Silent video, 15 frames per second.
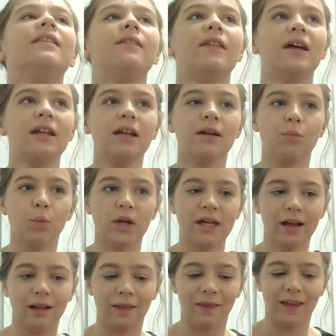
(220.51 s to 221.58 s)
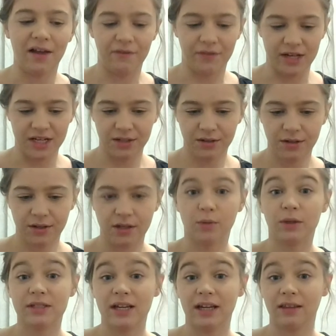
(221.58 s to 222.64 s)
Then in week 11, you
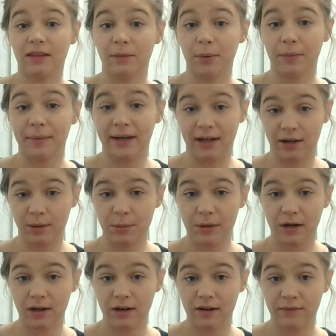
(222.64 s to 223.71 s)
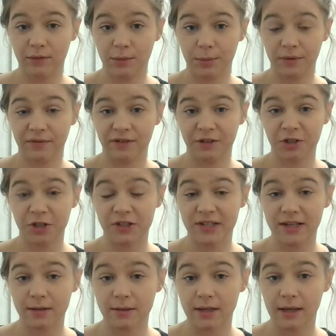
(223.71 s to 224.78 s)
will take the prepared part of your
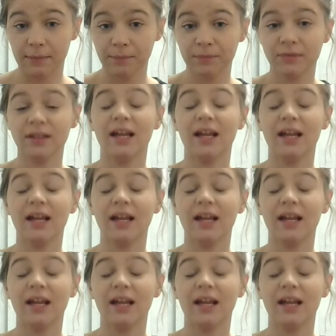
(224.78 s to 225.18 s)
proficiency exam.